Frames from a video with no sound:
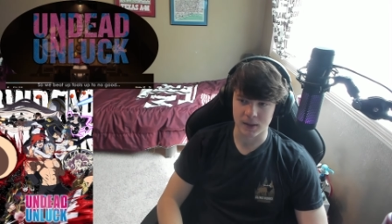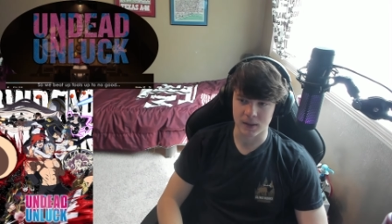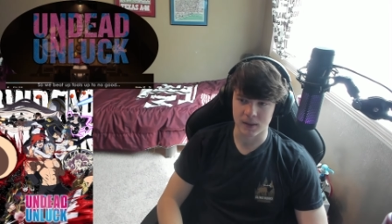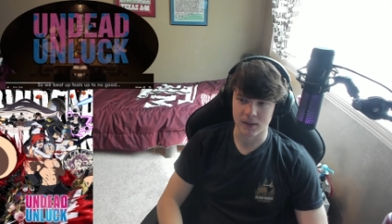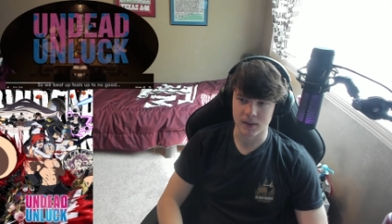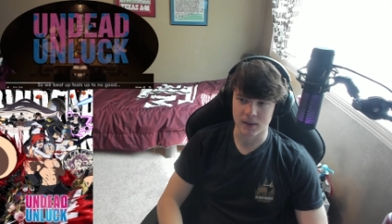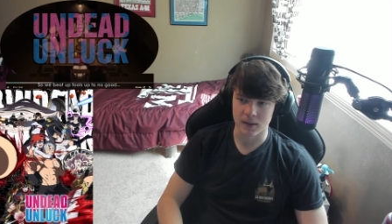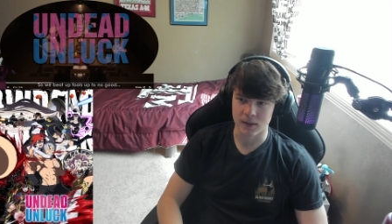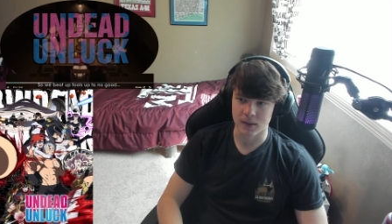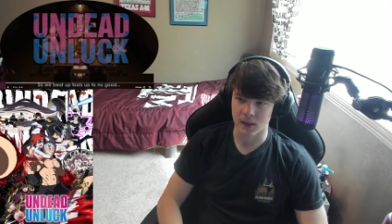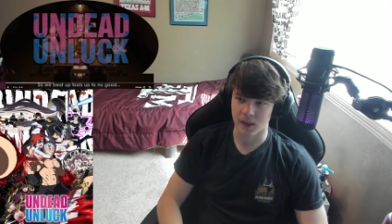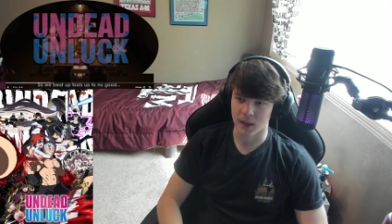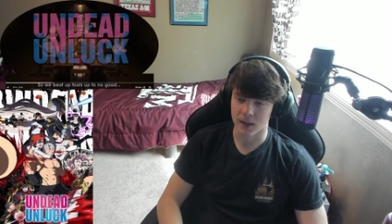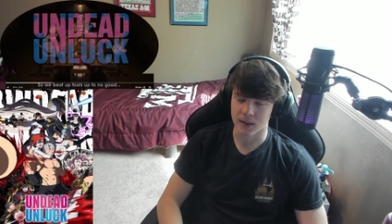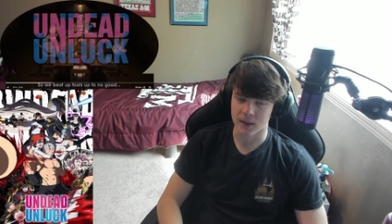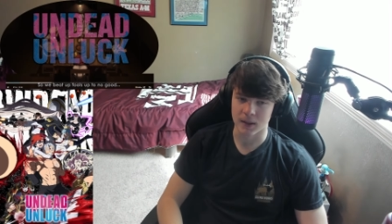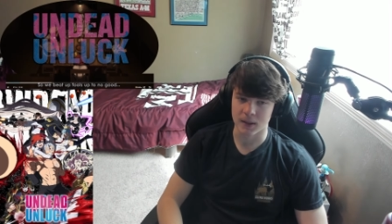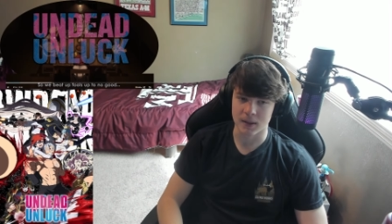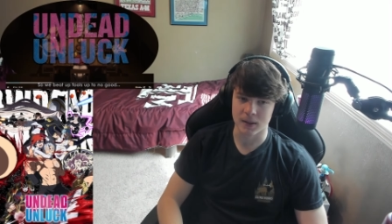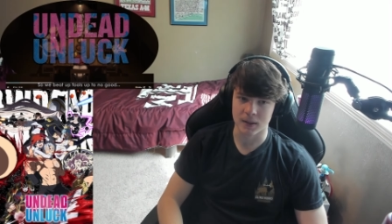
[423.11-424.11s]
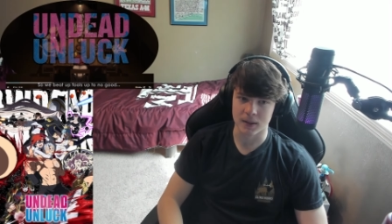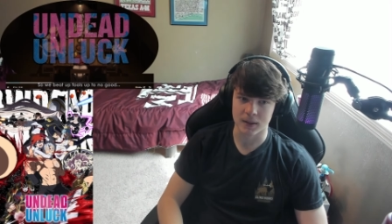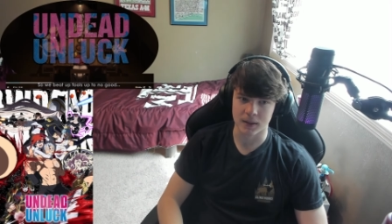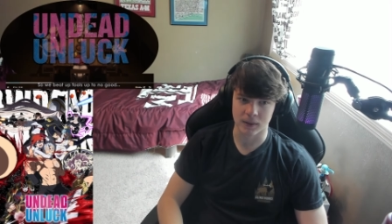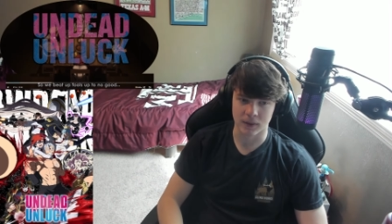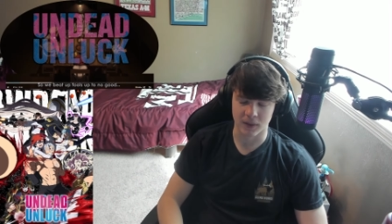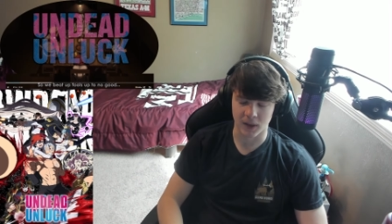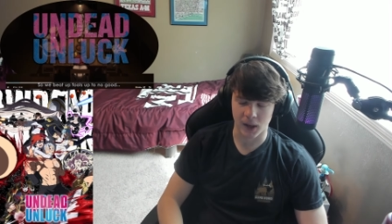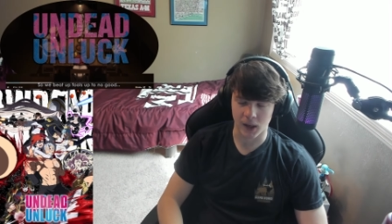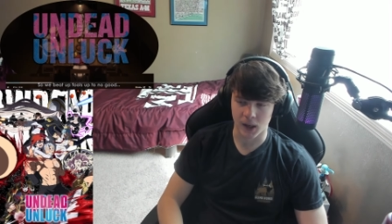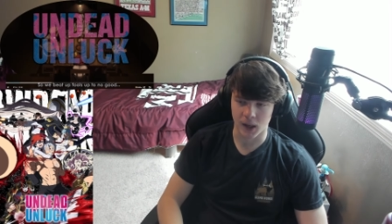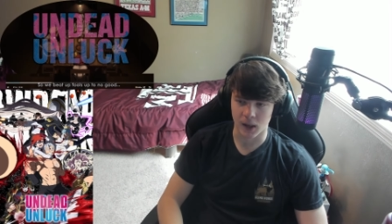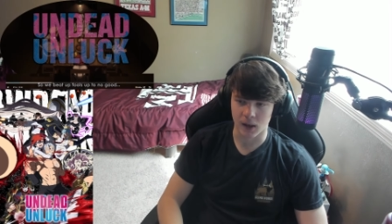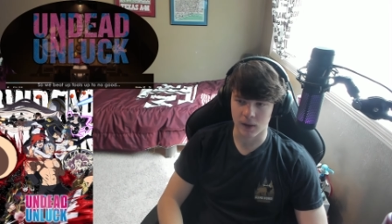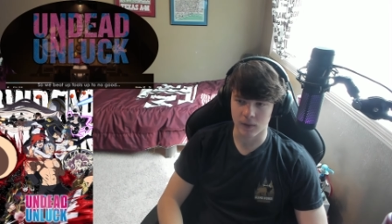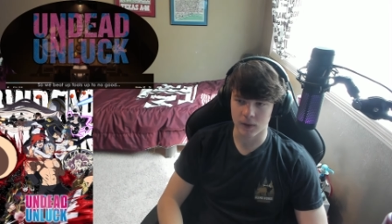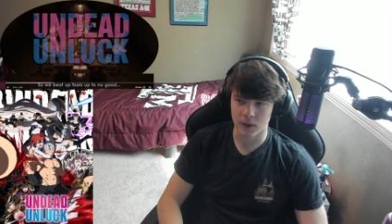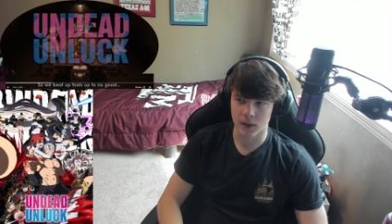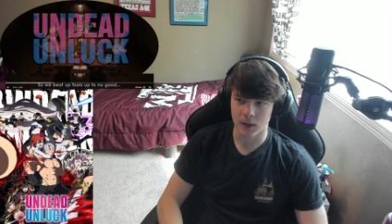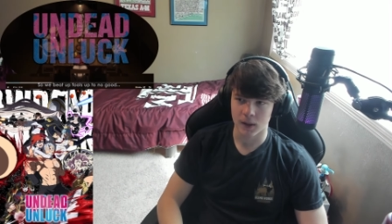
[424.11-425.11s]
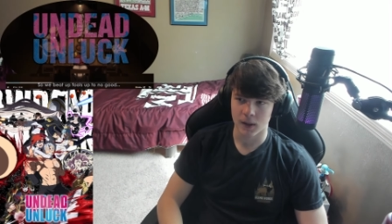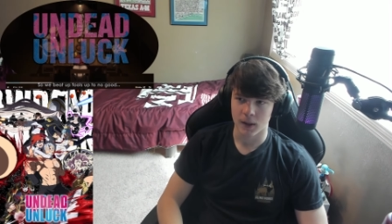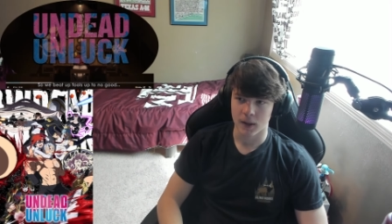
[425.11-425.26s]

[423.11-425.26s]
It was like 1865.